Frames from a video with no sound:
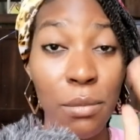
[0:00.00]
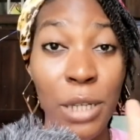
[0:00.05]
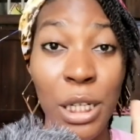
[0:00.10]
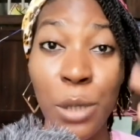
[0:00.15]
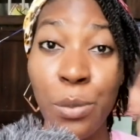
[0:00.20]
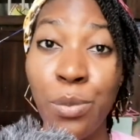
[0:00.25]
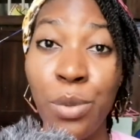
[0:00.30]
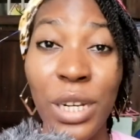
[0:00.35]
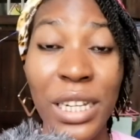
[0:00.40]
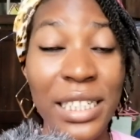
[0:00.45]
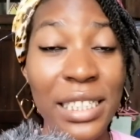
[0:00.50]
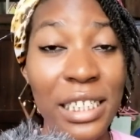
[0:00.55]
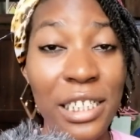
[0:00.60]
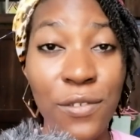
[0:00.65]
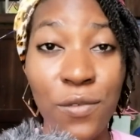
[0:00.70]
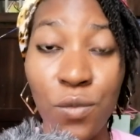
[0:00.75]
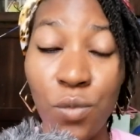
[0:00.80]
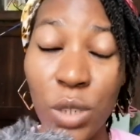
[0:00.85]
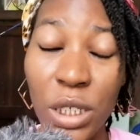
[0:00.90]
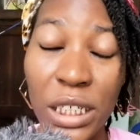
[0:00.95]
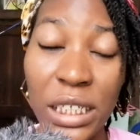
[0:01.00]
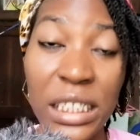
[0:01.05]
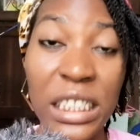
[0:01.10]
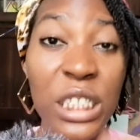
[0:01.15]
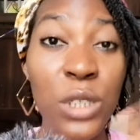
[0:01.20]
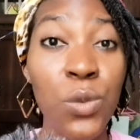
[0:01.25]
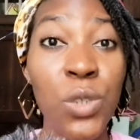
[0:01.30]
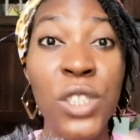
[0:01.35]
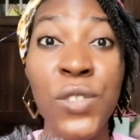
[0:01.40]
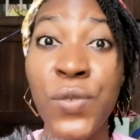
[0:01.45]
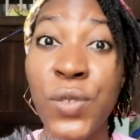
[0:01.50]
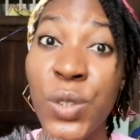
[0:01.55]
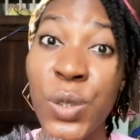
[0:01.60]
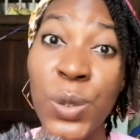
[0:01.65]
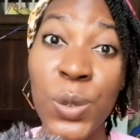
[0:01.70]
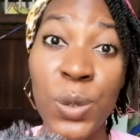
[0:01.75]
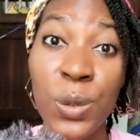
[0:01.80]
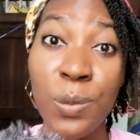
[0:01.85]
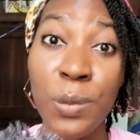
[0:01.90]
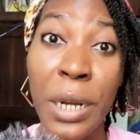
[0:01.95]
manipulative ways, he was
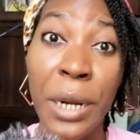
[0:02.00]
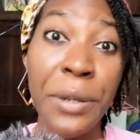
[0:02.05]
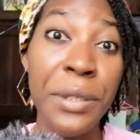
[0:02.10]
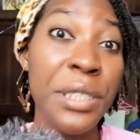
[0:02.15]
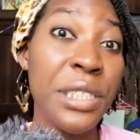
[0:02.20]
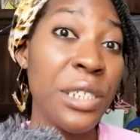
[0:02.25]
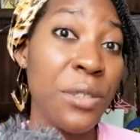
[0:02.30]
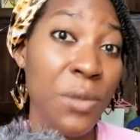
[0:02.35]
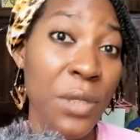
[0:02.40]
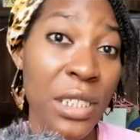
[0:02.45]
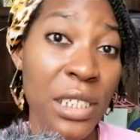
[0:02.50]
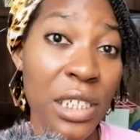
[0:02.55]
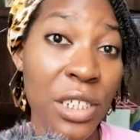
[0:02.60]
forced to marry Theresa.